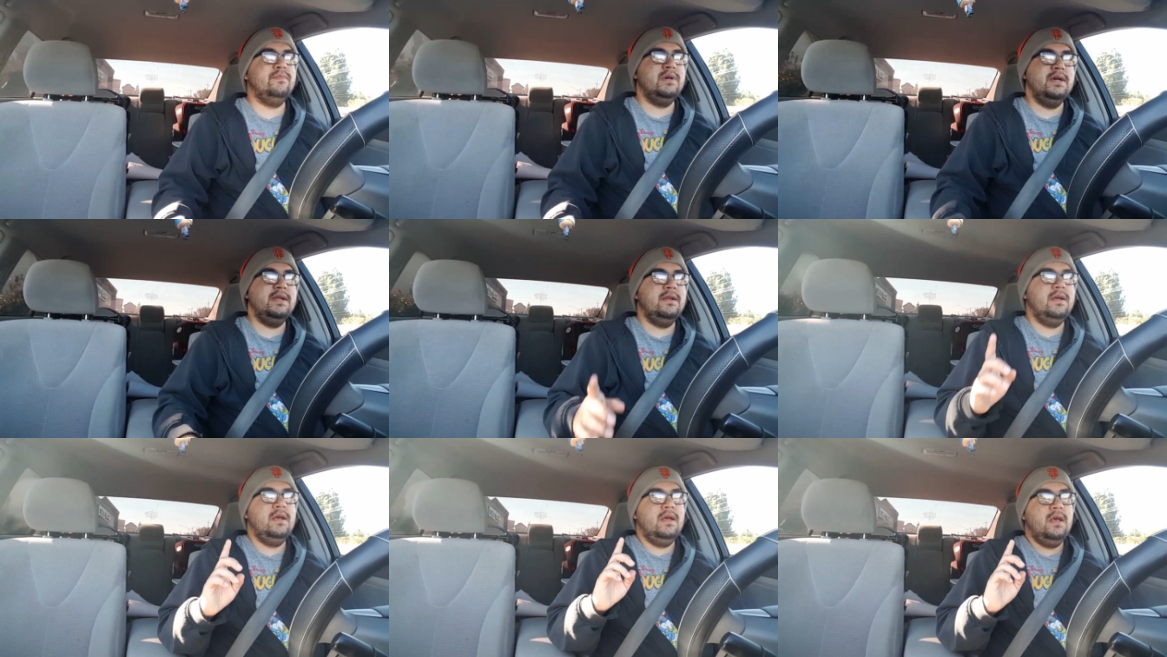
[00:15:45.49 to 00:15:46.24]
But
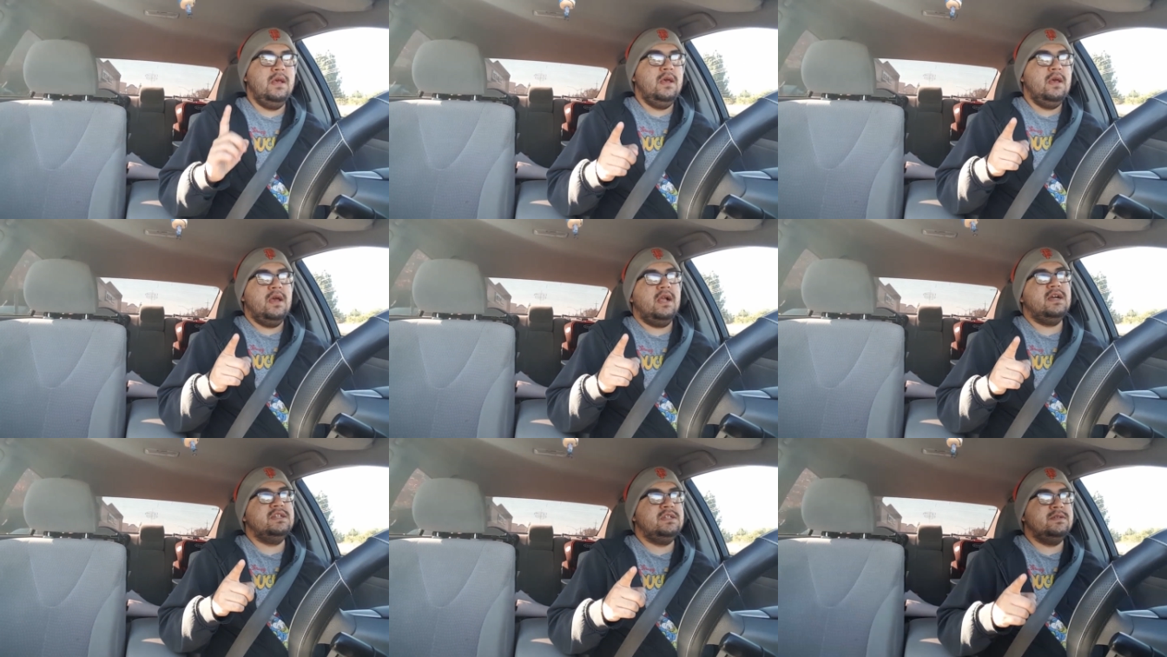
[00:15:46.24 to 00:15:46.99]

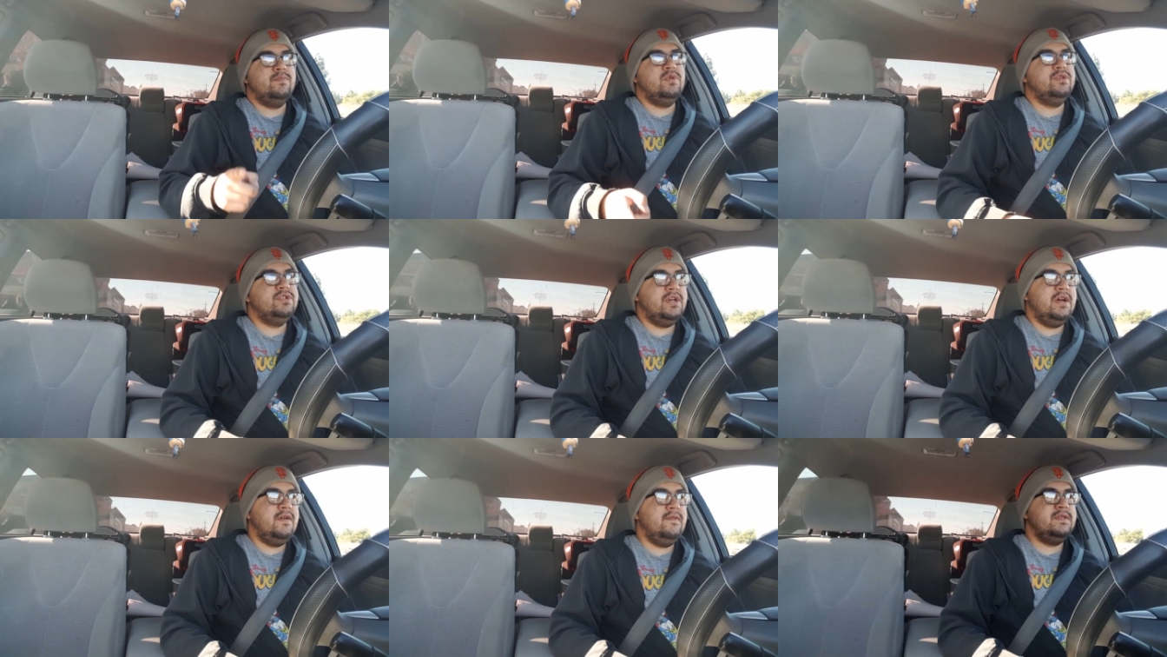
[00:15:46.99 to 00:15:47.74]
I got some more
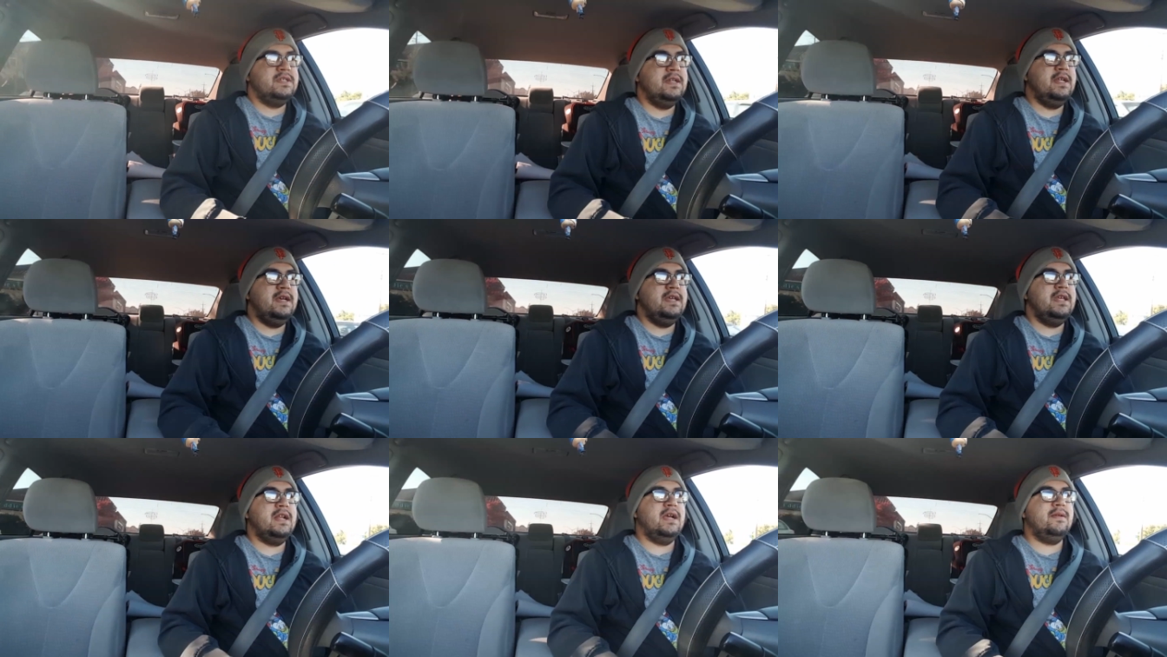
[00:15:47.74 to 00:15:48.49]
shelves today
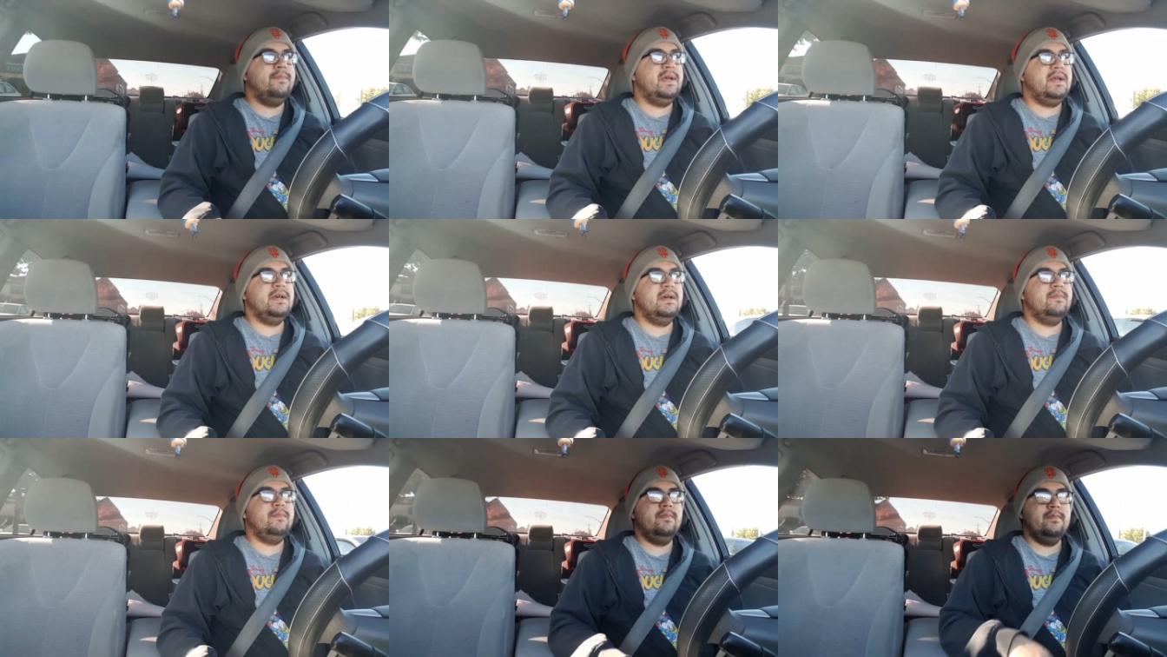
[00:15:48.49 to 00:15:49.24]
that I got to pick
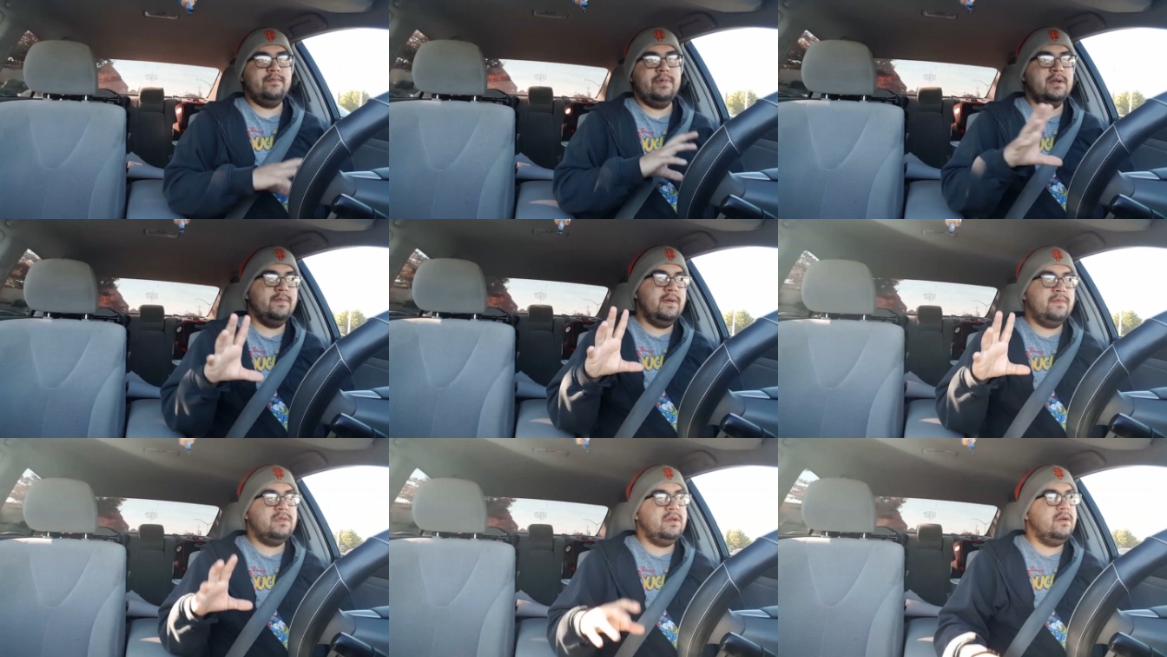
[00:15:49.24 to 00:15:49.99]
up, put them
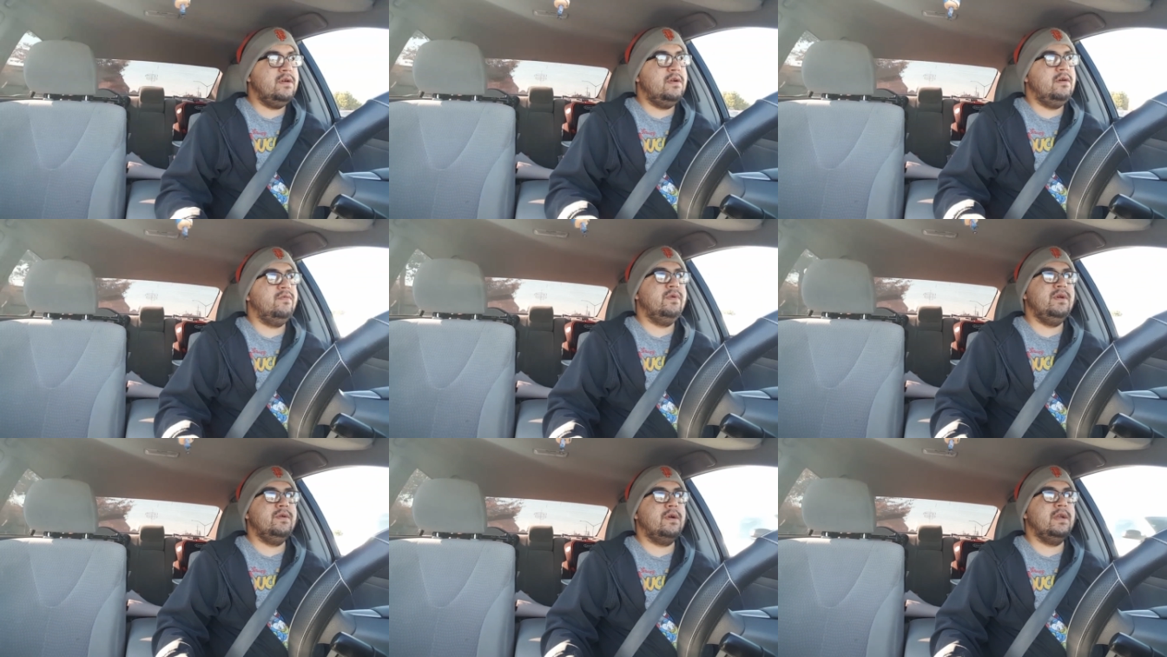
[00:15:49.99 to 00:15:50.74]
up there, and I'll
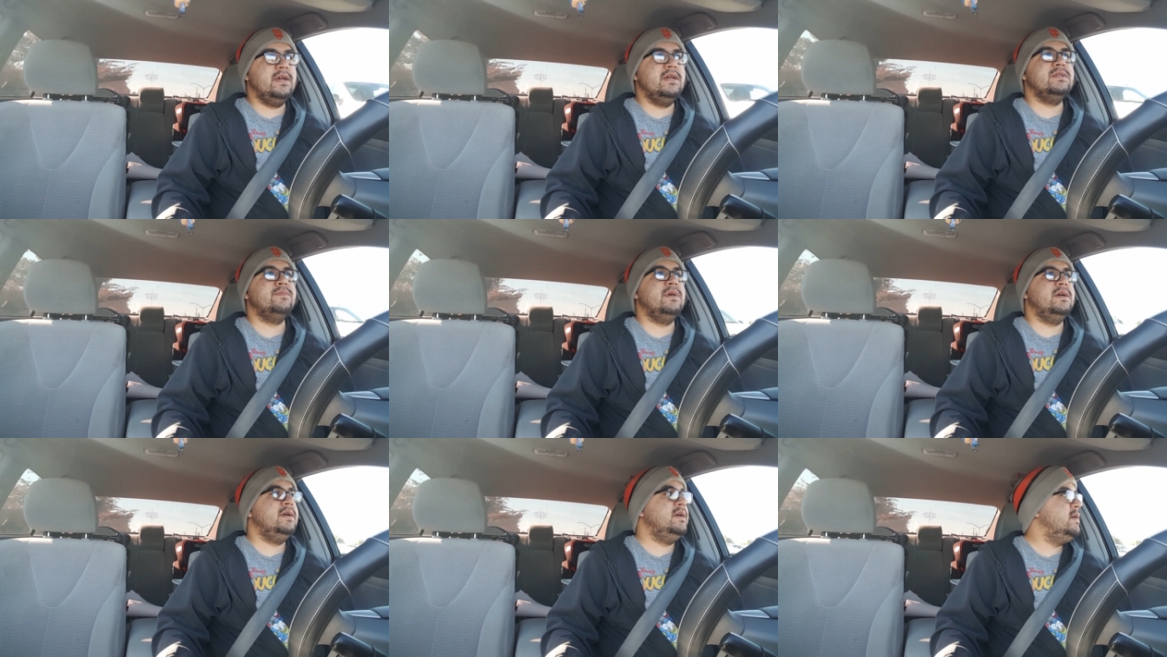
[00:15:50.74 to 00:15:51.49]
reorganize
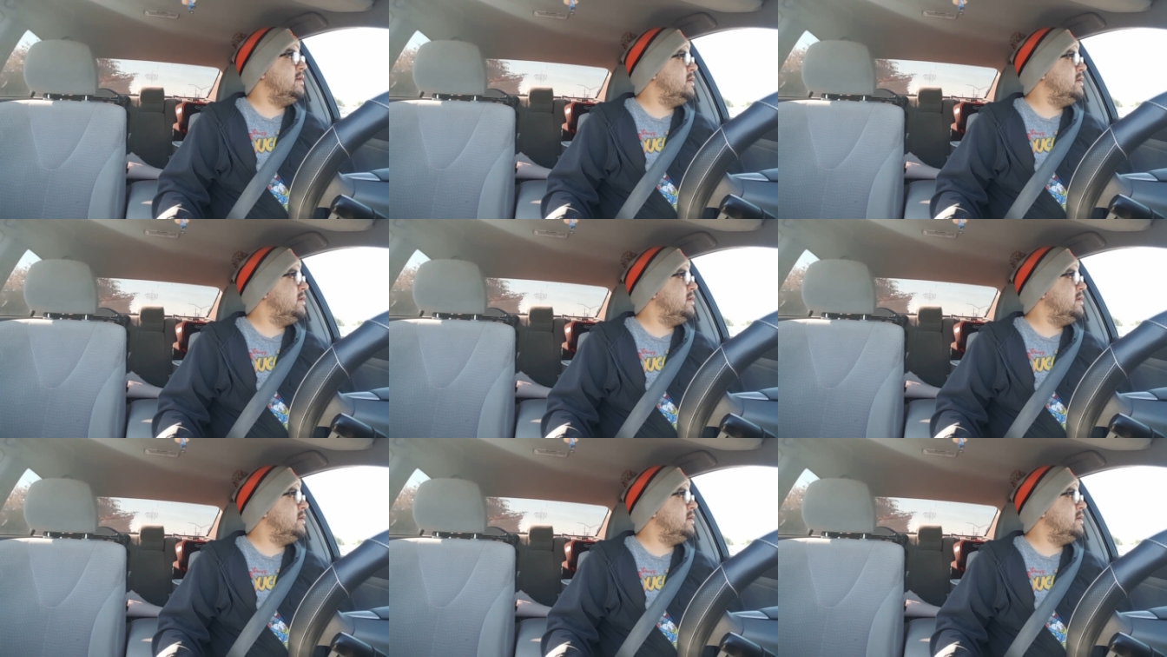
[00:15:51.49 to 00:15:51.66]
my